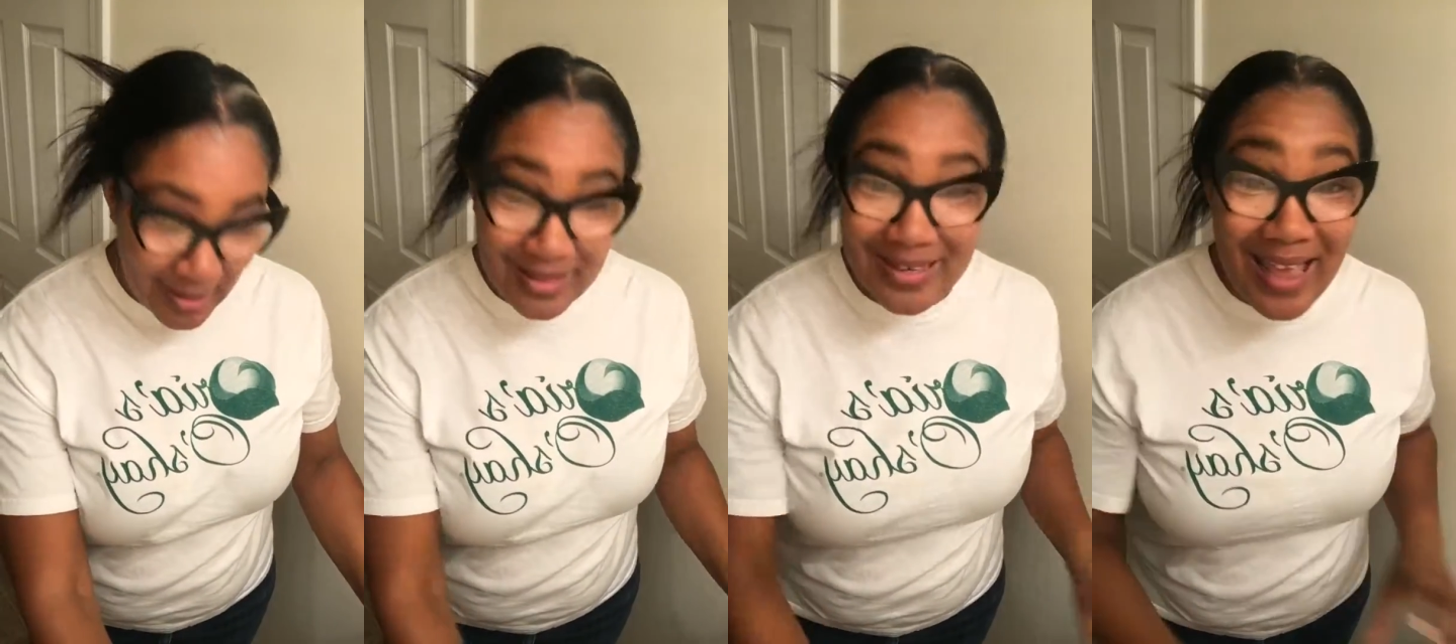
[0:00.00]

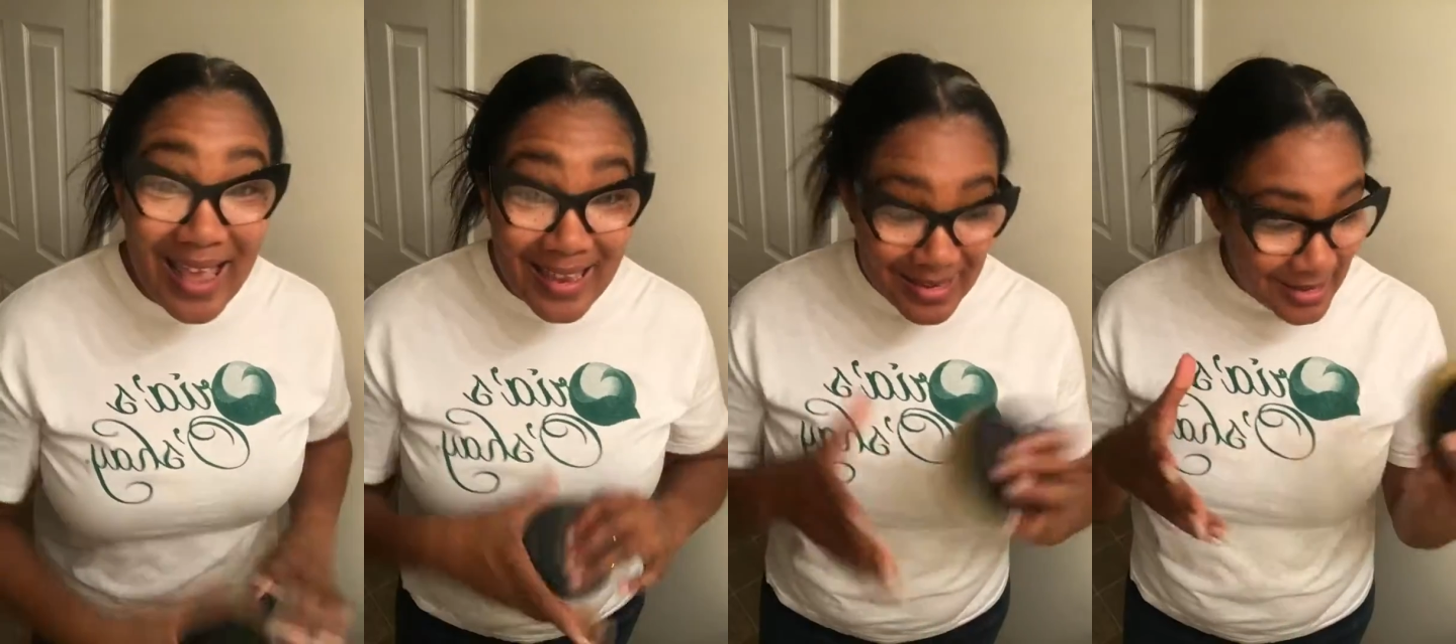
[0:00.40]

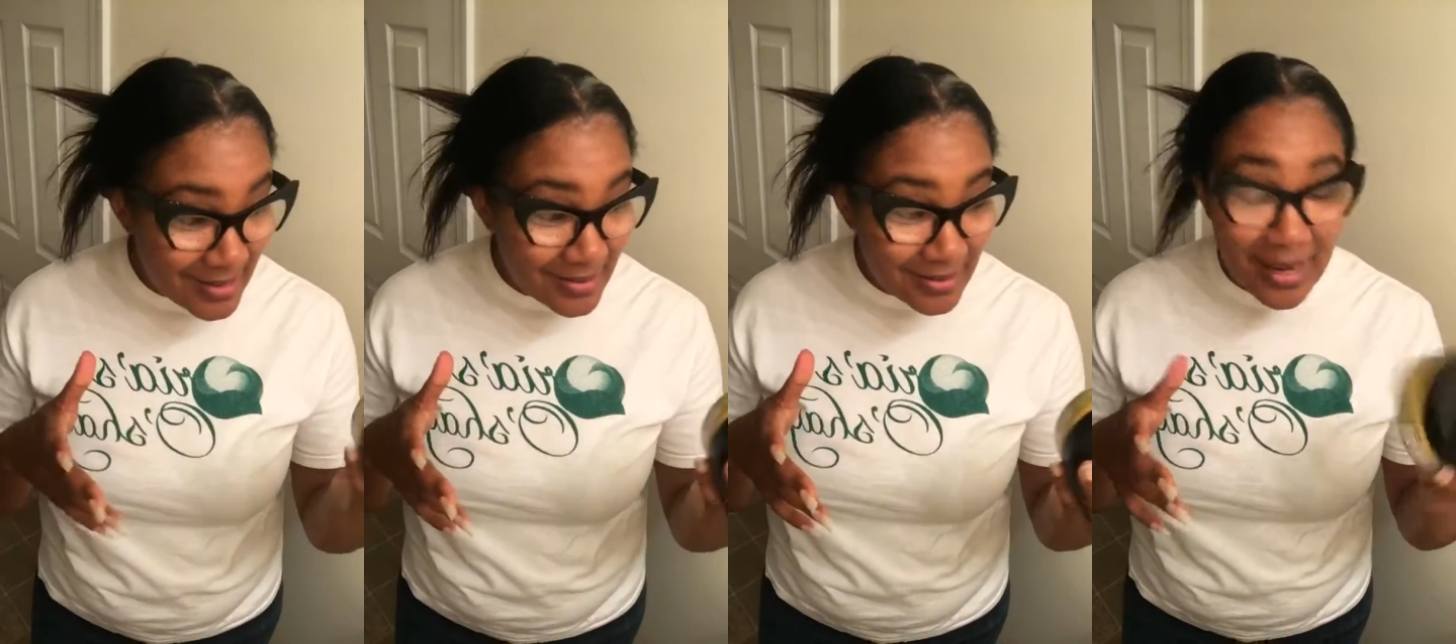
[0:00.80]
9
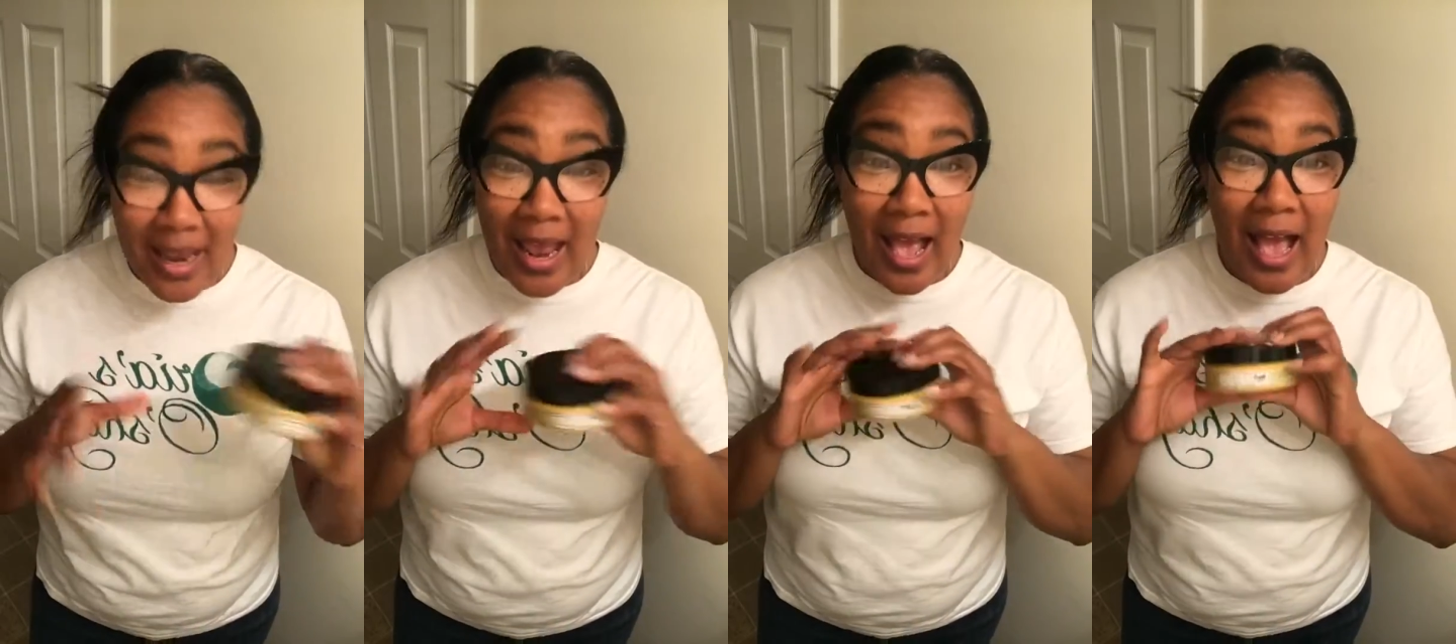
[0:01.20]
years,
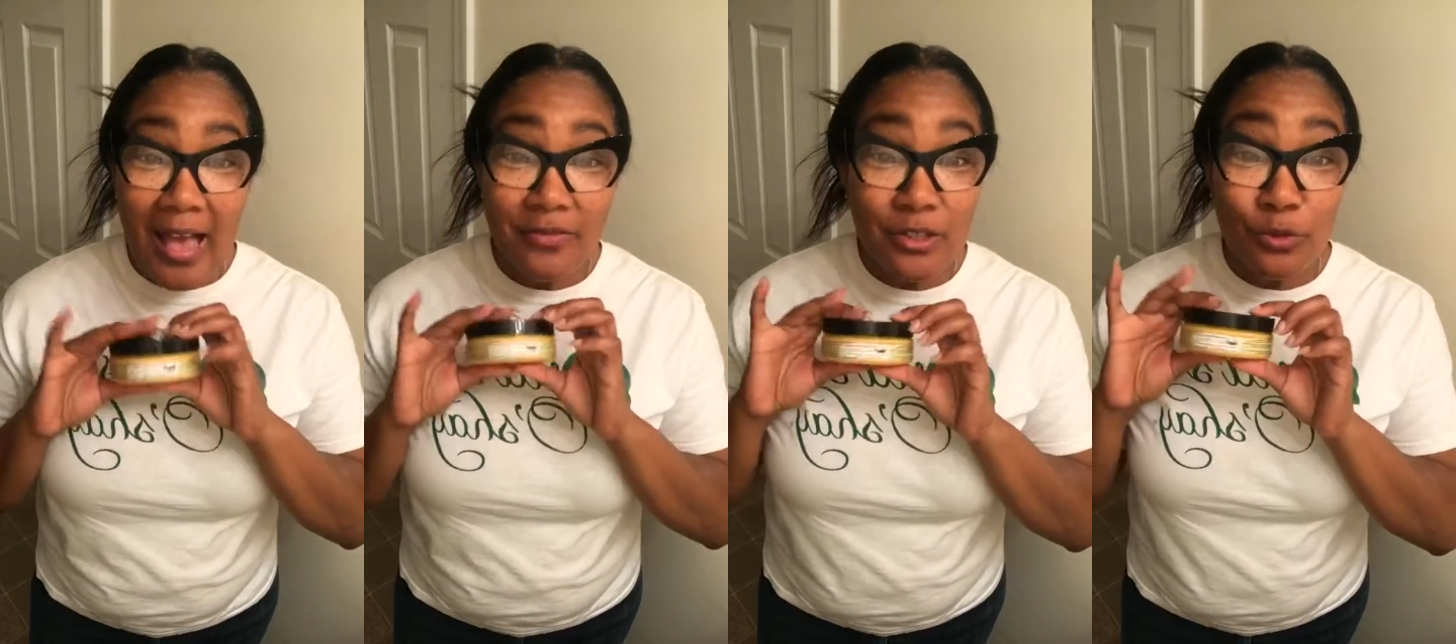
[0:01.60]
I
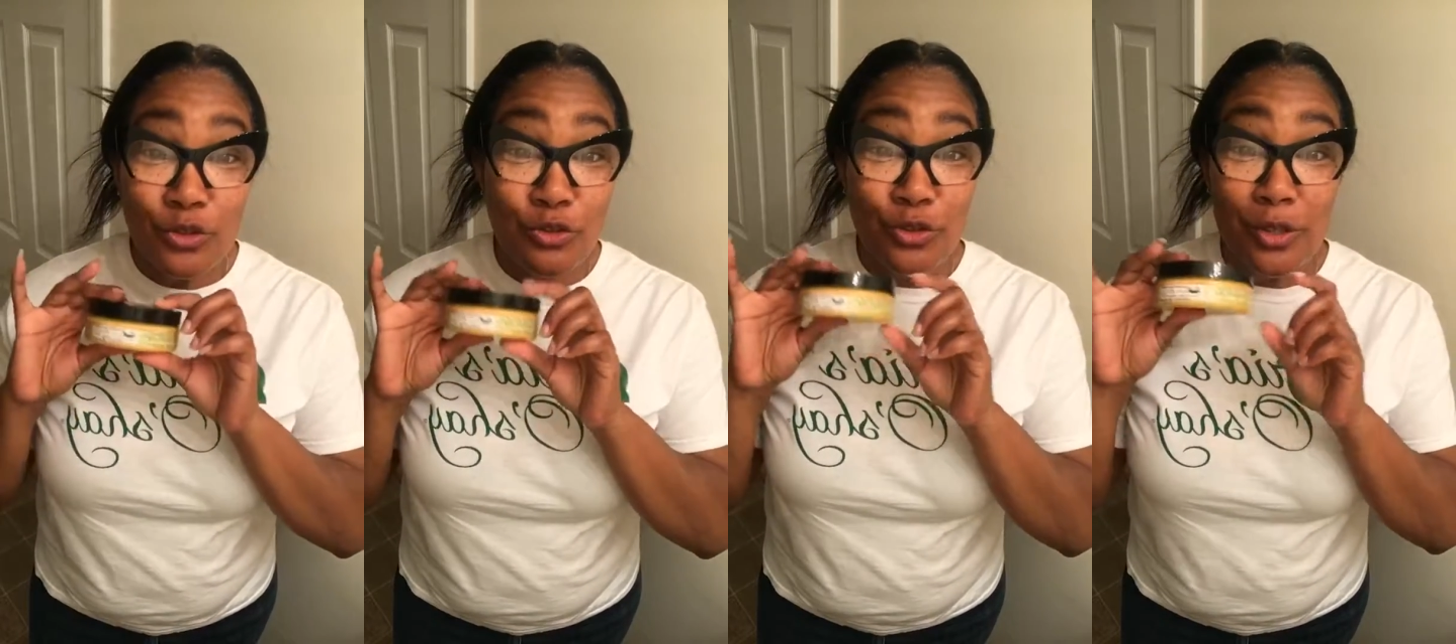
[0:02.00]
just was
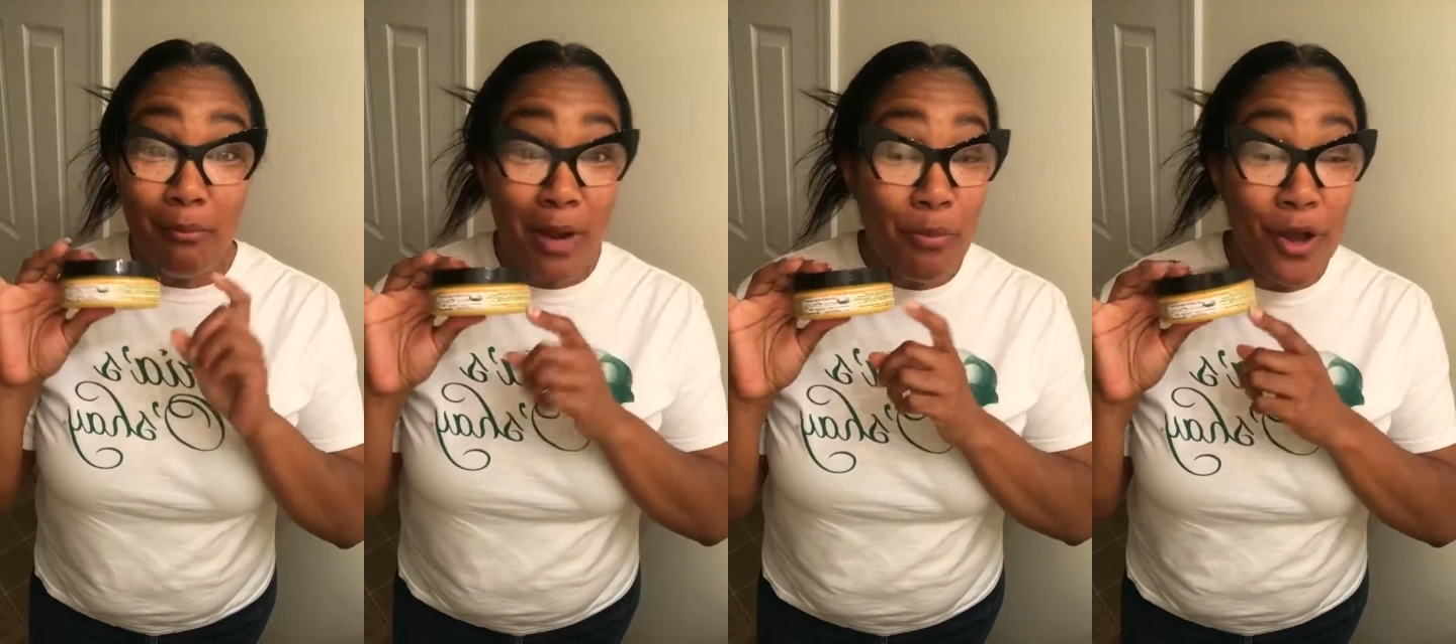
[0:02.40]
using
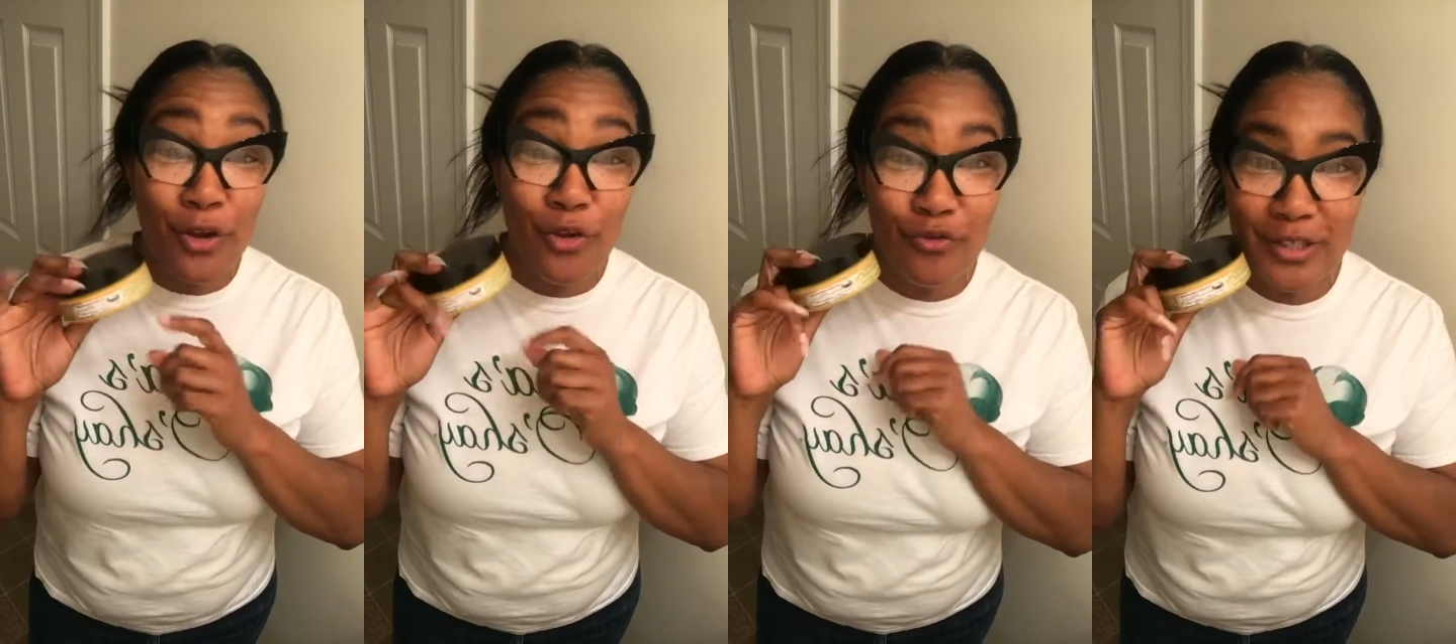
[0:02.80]
my product
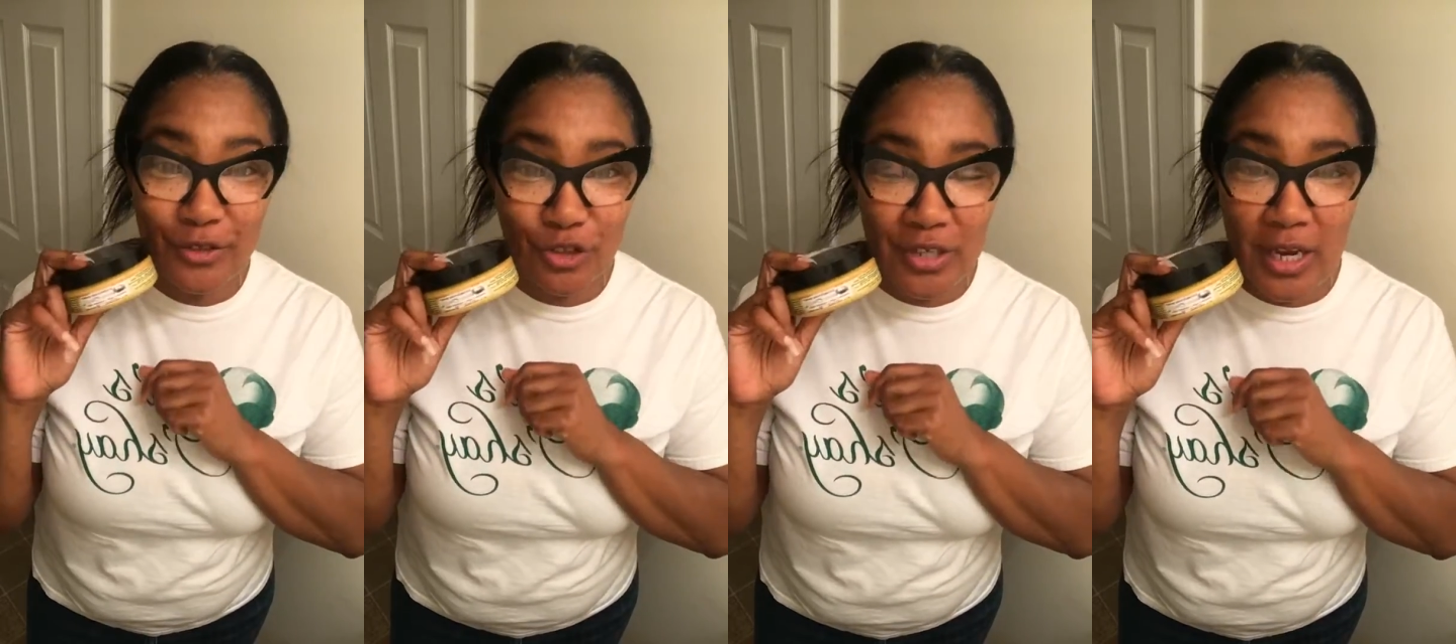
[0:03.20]
of
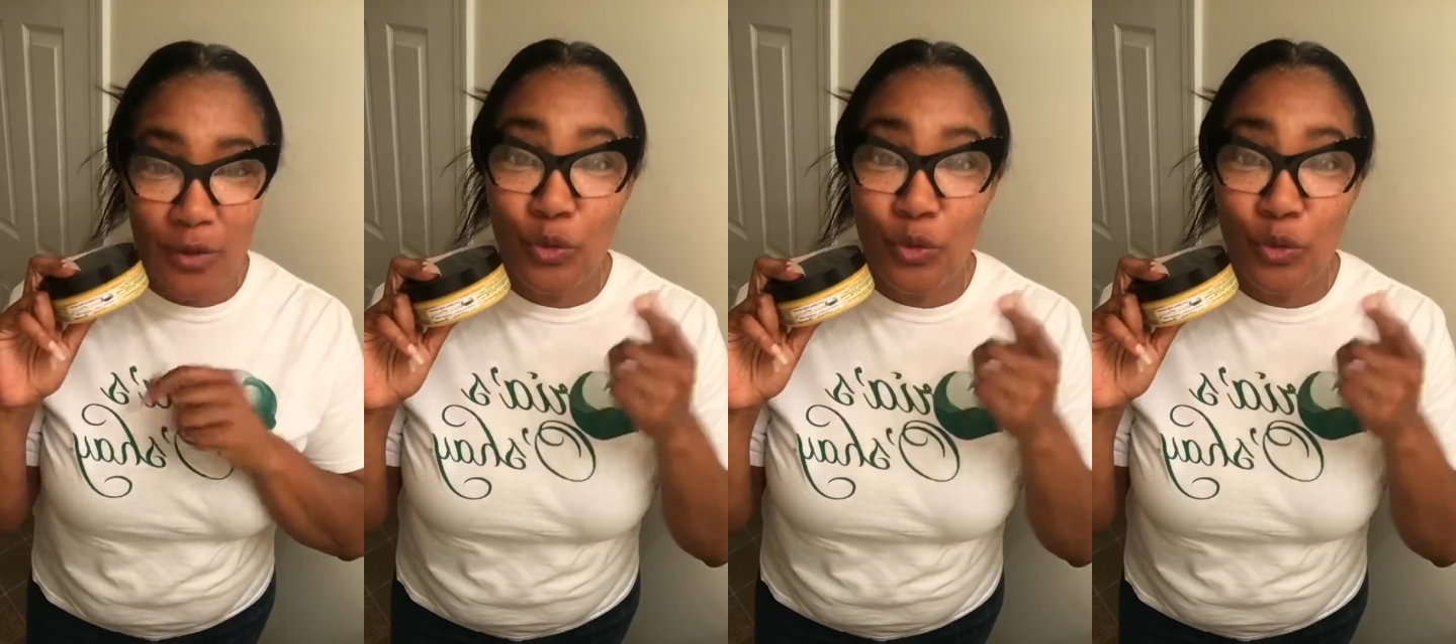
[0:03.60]
Razor Shave,